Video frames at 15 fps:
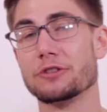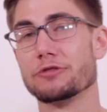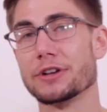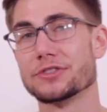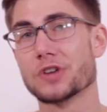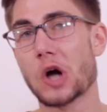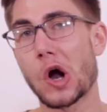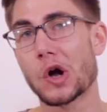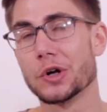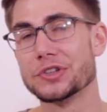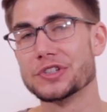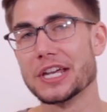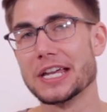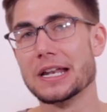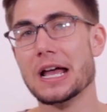and
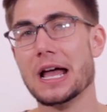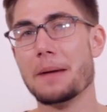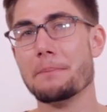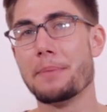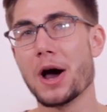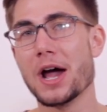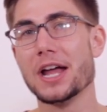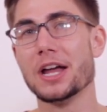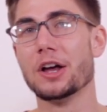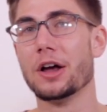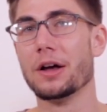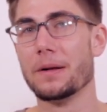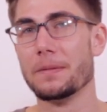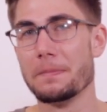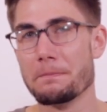Ritz-Carlton, but
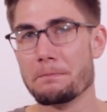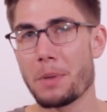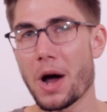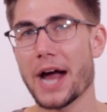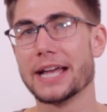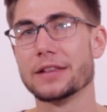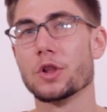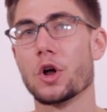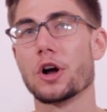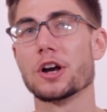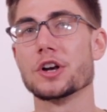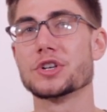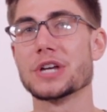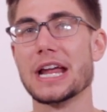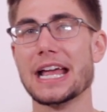by and
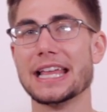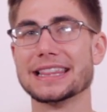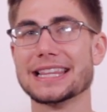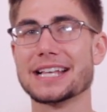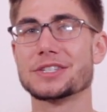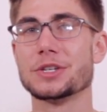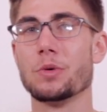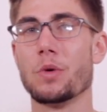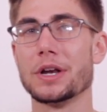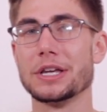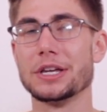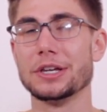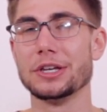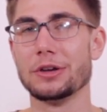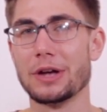large, unless you want
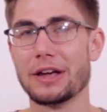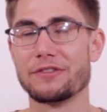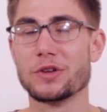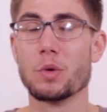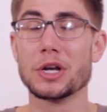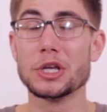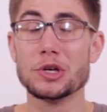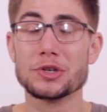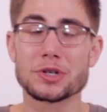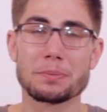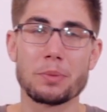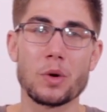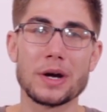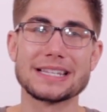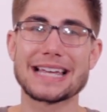to, if you want to use
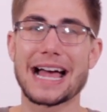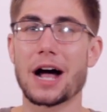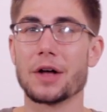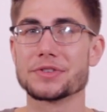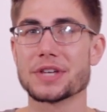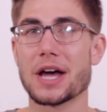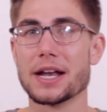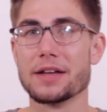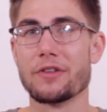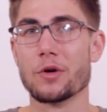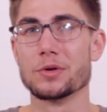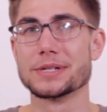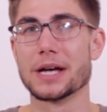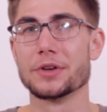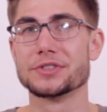your points outside of
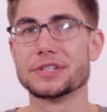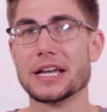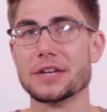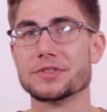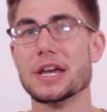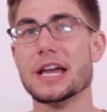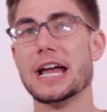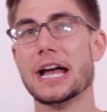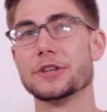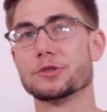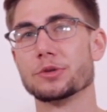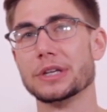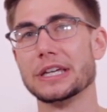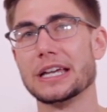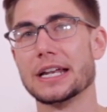hotel stays,
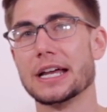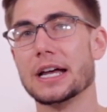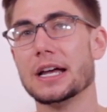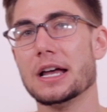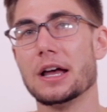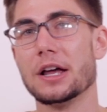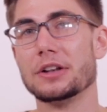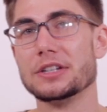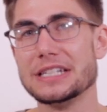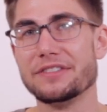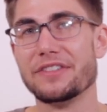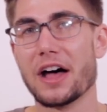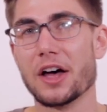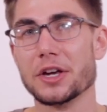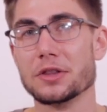it's really gonna
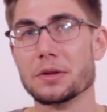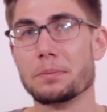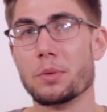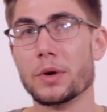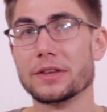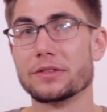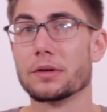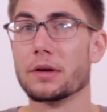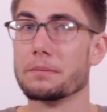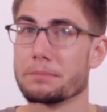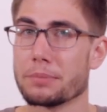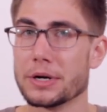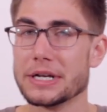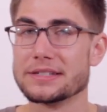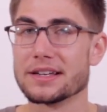devalue the points
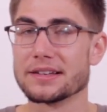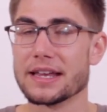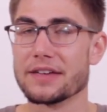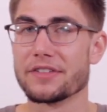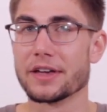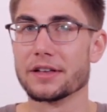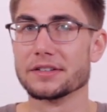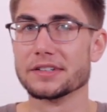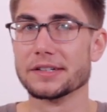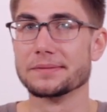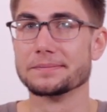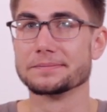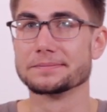pretty significantly.